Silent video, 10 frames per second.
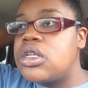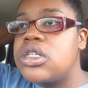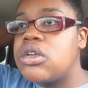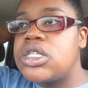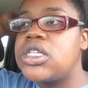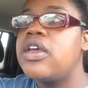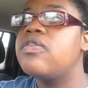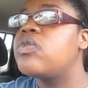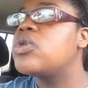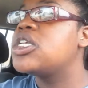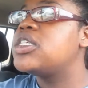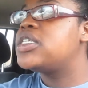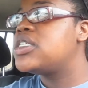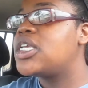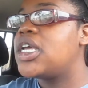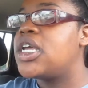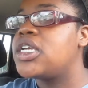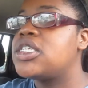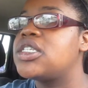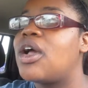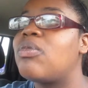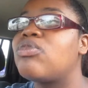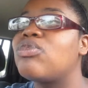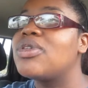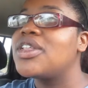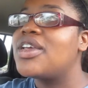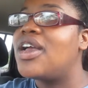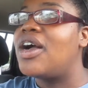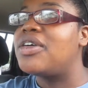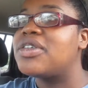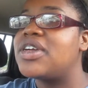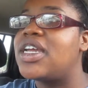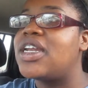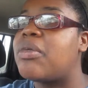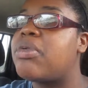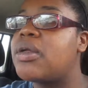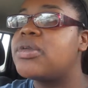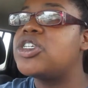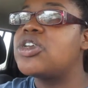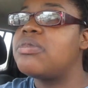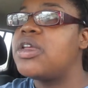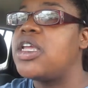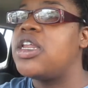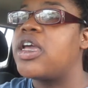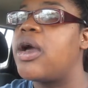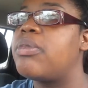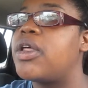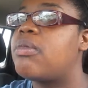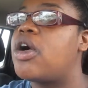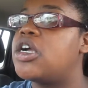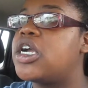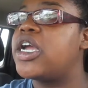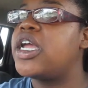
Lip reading: So it's 10:46. I'm really hungry, and I probably shouldn't be eating out, but I'm hungry.